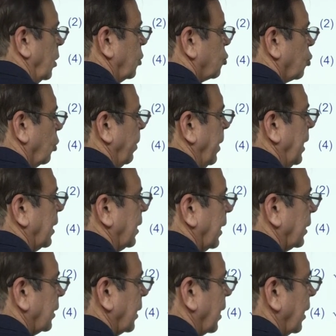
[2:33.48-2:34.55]
should be
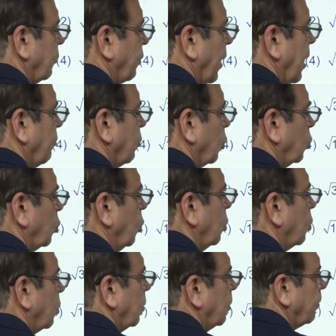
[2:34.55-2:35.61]
greater than 5 root 2.
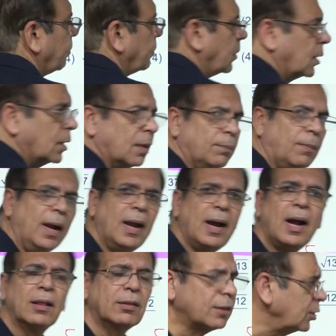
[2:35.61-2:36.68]
My
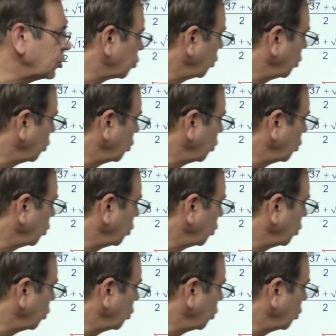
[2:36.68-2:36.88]
answer